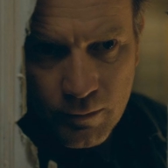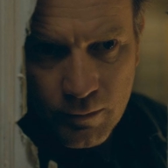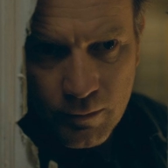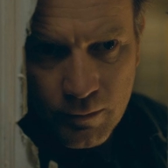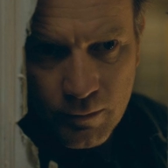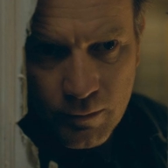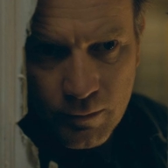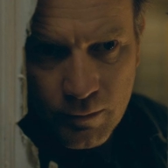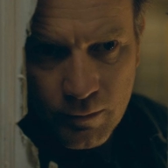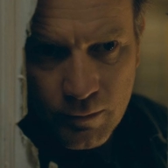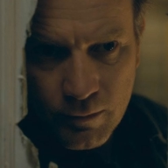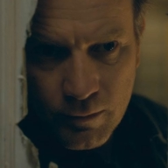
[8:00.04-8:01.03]

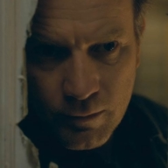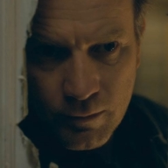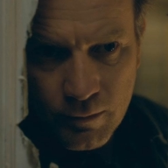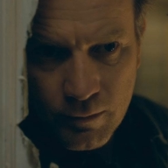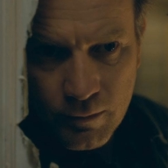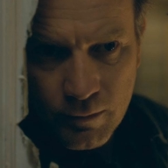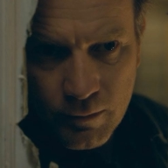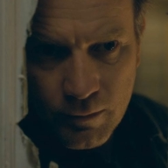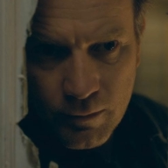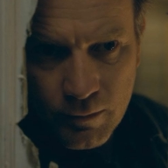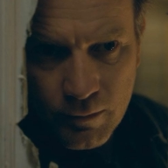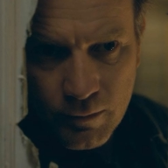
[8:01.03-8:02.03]

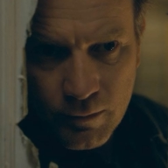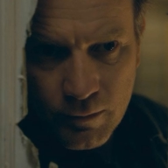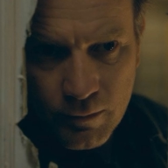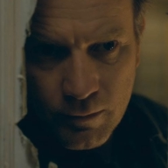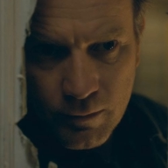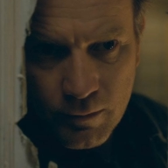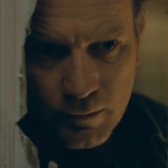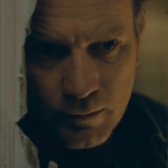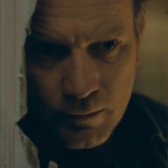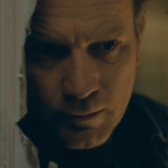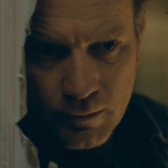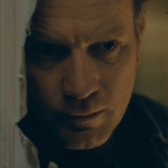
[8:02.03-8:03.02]

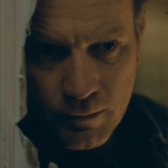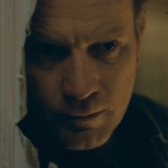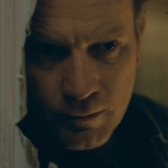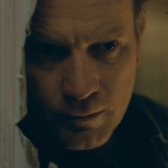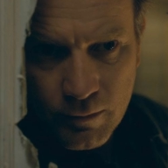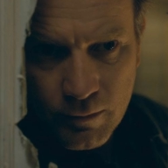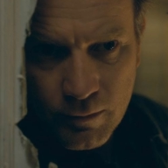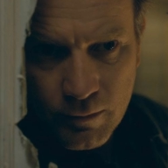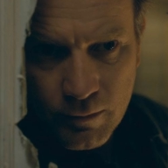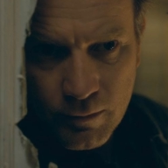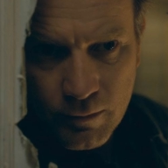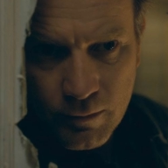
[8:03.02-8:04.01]

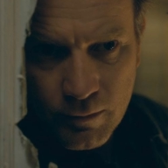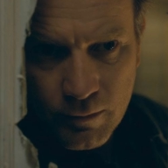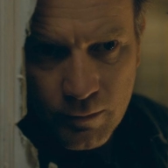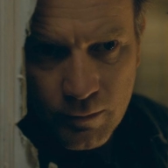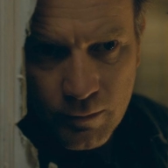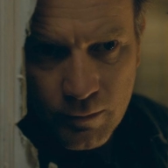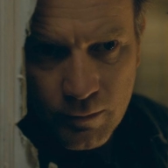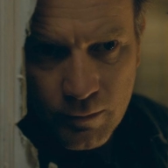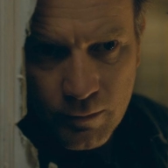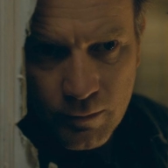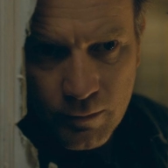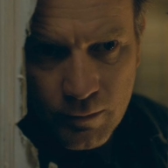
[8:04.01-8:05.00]

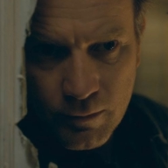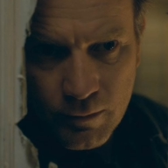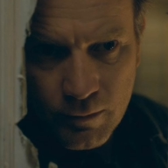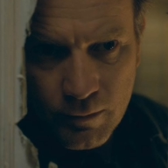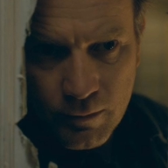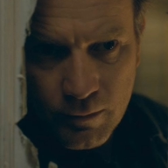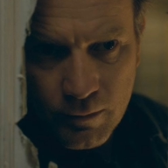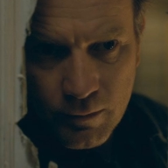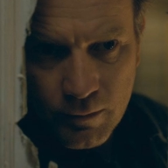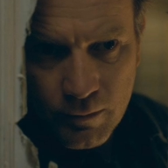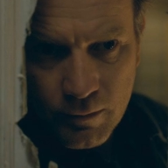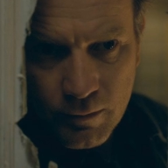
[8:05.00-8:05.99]

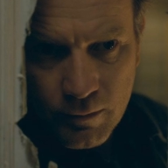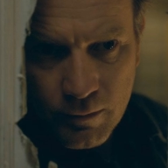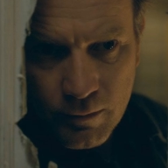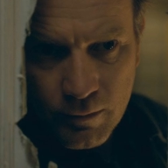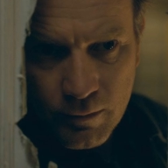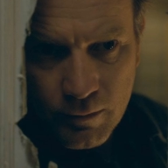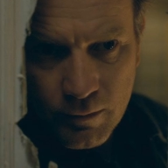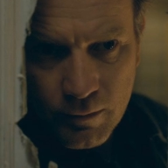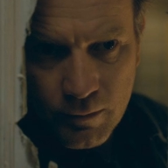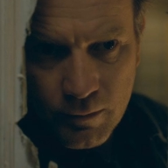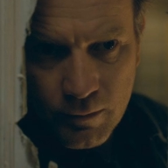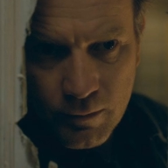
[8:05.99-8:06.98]

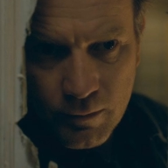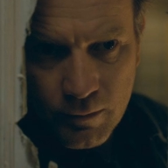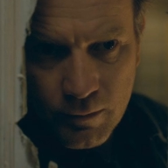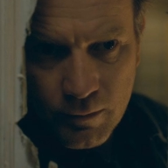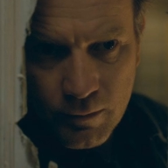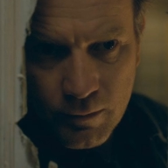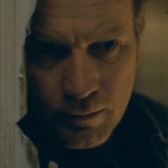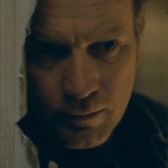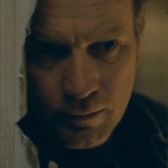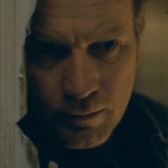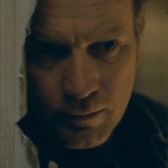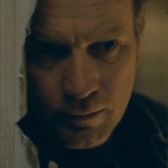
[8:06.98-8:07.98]

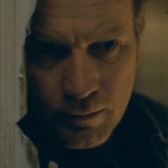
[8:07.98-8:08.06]
[no speech]